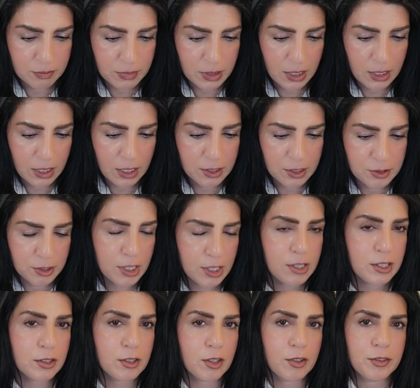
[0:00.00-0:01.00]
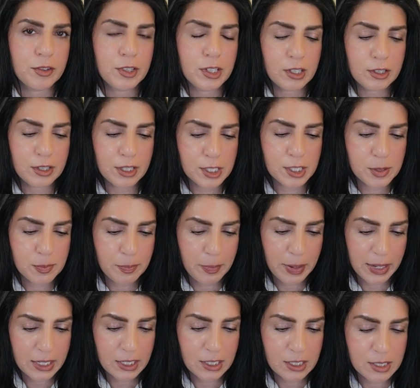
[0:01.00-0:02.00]
iterate it until the
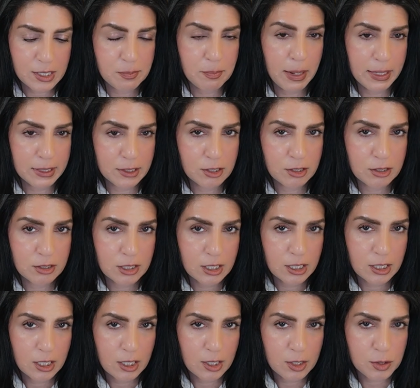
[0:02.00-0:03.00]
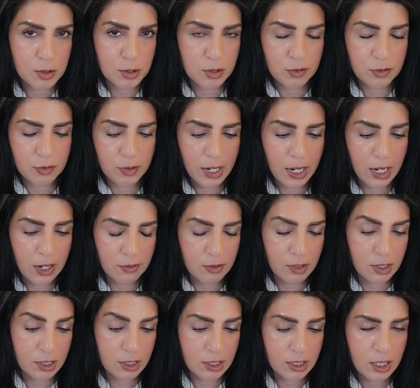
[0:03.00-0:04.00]
spec is met. So if we have
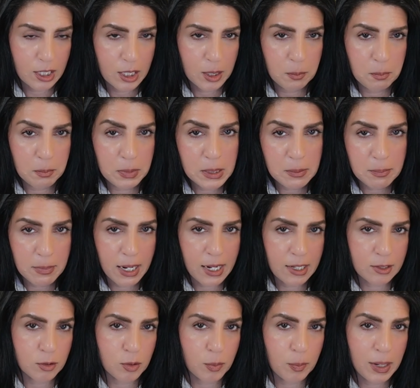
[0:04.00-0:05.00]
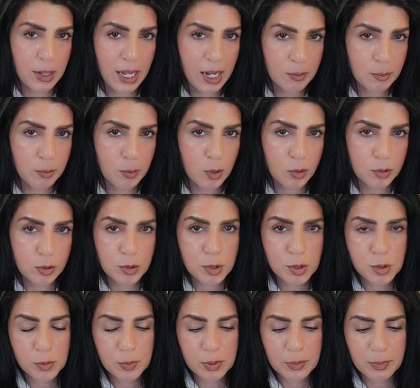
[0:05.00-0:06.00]
like BMAD or plan mode or
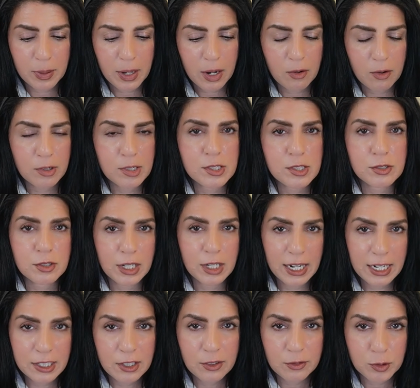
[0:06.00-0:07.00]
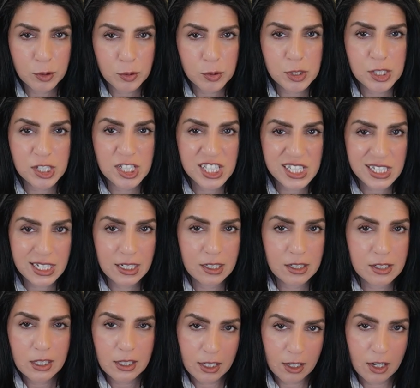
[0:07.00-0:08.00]
superpowers or any of those
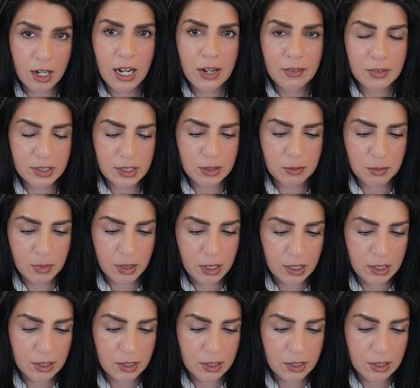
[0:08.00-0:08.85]
skills, I have it in my